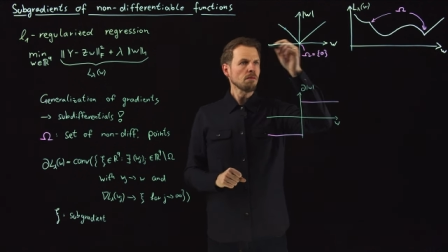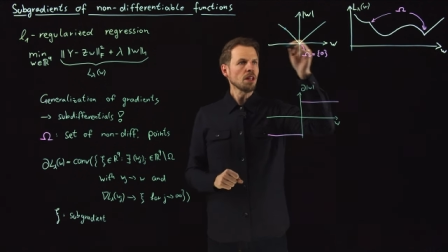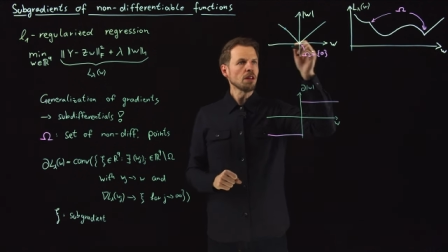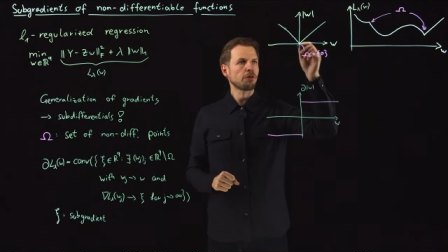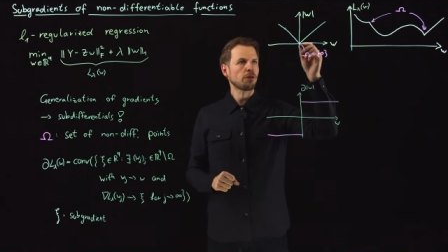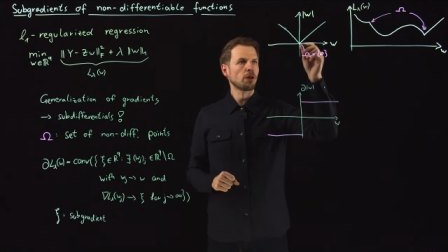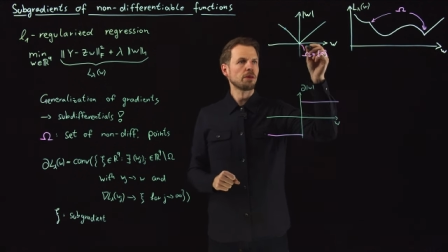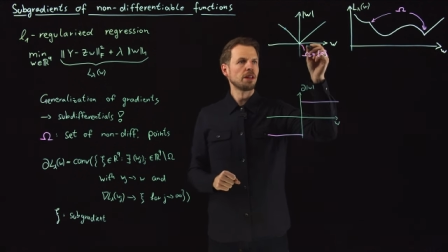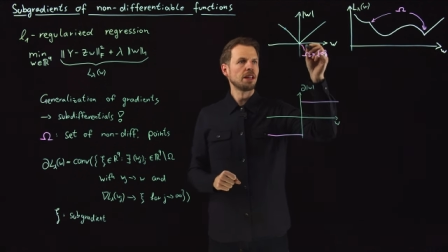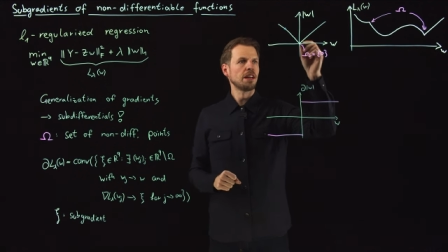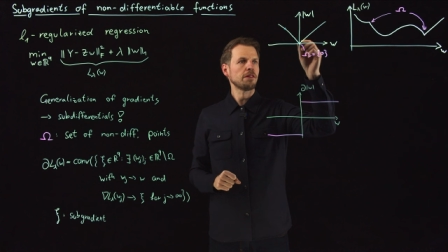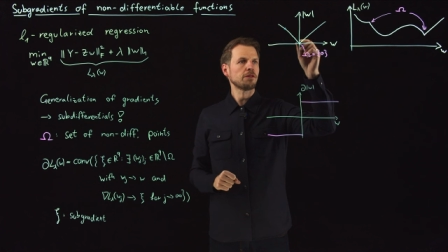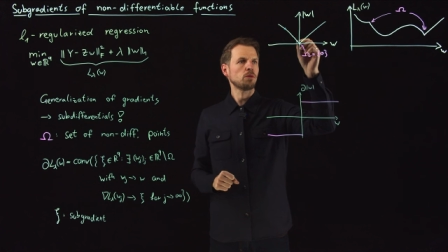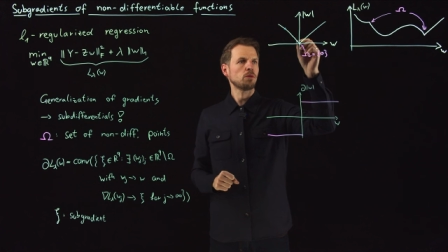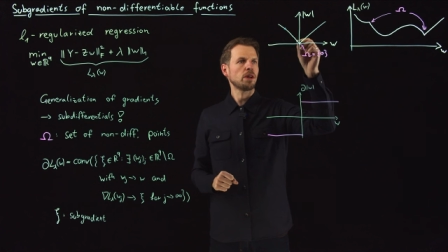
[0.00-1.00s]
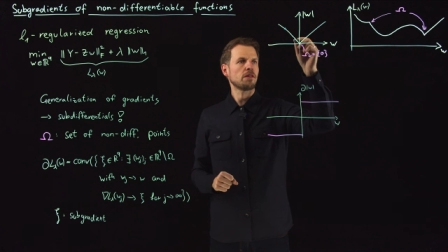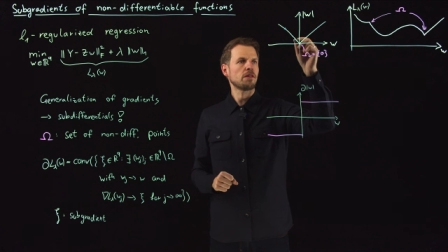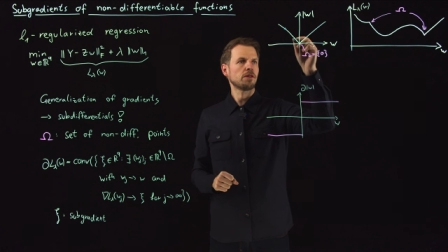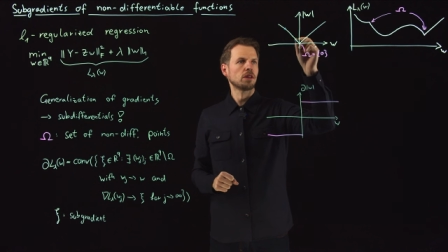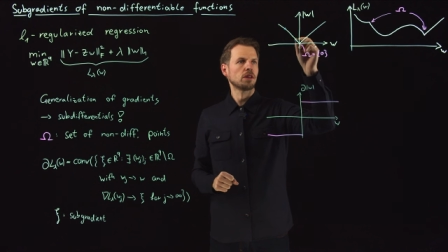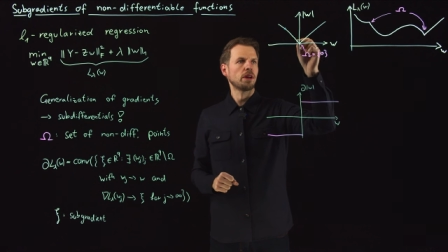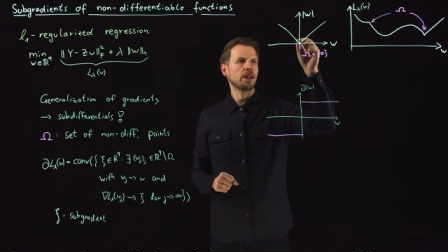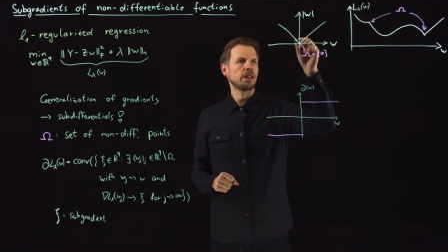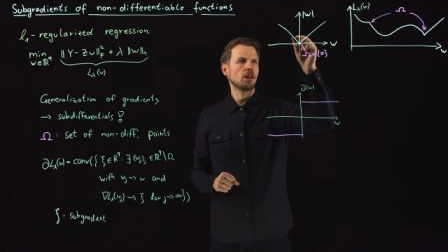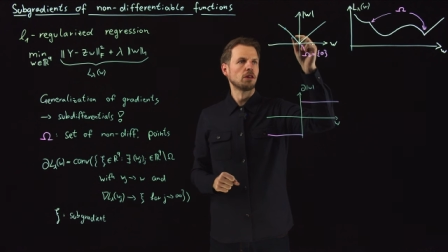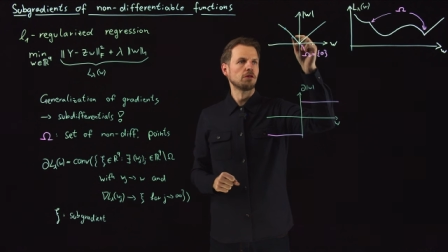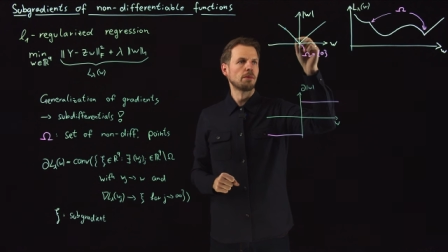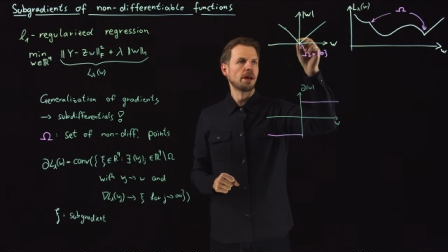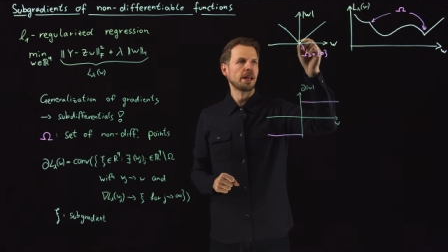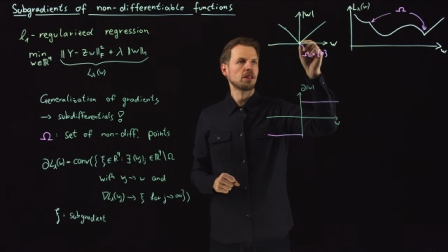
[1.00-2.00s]
From the left, we have a gradient of
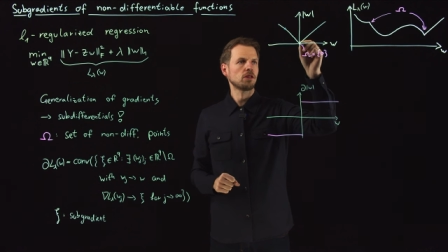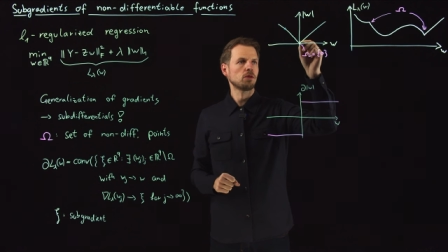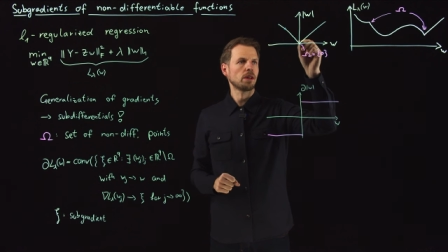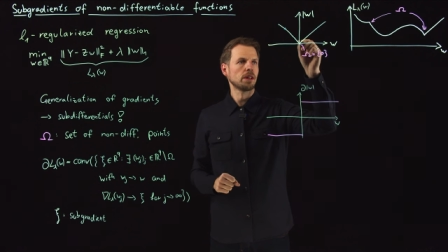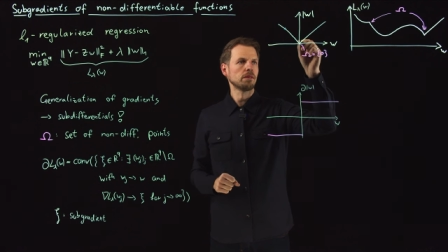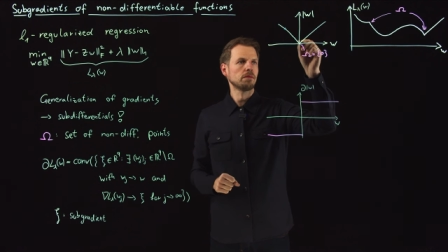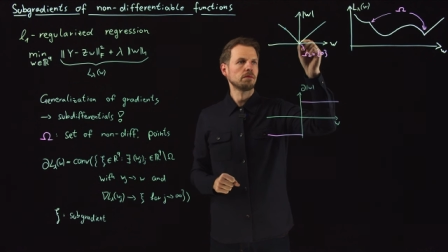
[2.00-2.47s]
-1.